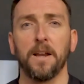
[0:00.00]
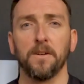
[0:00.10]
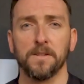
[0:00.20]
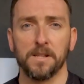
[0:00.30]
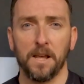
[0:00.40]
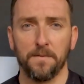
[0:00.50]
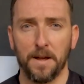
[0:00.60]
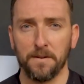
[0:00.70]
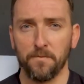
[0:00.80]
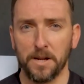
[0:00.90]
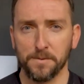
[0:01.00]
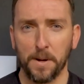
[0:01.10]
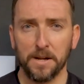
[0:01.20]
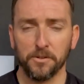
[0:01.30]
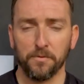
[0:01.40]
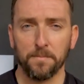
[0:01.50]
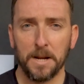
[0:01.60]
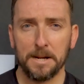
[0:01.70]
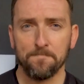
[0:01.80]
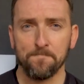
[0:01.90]
head onto the event race page from
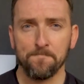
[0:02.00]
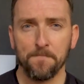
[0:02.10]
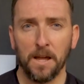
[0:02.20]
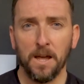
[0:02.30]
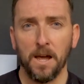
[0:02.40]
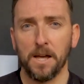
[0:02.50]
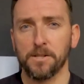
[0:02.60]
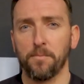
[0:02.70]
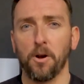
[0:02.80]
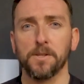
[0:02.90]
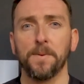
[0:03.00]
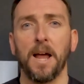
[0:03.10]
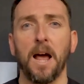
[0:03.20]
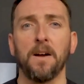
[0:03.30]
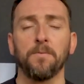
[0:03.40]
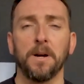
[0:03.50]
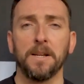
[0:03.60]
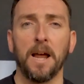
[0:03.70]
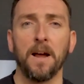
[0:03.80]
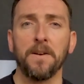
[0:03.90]
there, it's approximately halfway
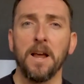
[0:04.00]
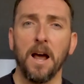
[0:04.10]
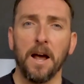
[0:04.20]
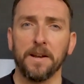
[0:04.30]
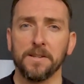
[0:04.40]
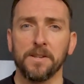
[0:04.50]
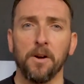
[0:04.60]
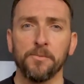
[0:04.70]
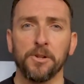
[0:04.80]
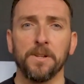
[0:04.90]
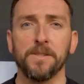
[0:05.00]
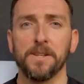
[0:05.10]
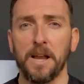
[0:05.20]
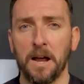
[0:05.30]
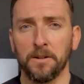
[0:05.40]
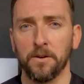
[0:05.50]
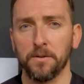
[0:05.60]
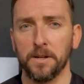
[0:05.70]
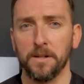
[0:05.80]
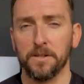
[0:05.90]
down and there's an option to
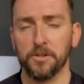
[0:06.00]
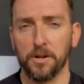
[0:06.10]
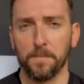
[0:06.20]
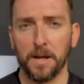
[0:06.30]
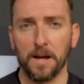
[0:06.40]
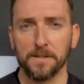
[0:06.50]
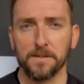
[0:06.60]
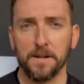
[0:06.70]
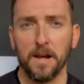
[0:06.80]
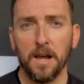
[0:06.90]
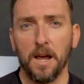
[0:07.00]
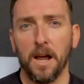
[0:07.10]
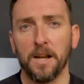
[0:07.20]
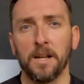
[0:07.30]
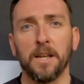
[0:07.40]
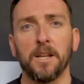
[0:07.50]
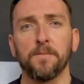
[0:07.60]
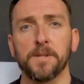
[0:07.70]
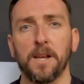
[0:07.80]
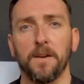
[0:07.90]
download the GPX. In the lead
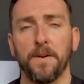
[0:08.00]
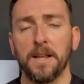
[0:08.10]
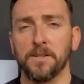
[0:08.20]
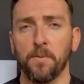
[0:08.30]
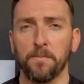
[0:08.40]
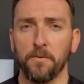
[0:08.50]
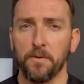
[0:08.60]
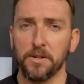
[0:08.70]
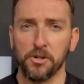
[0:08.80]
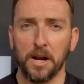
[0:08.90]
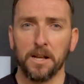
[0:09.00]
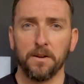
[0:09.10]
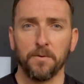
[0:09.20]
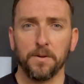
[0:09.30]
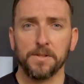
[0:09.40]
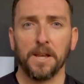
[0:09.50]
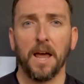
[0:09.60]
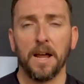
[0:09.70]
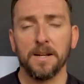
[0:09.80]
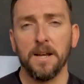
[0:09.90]
up to the event, when we're rechecking the route
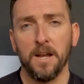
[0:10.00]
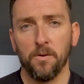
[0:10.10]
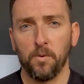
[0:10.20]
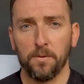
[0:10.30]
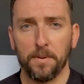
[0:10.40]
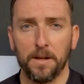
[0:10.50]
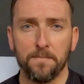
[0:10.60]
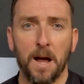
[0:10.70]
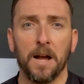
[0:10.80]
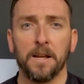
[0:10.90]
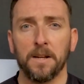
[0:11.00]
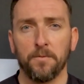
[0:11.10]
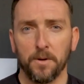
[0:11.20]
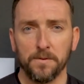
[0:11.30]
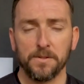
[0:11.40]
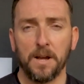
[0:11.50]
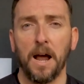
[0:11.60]
again, we'll be marking the routes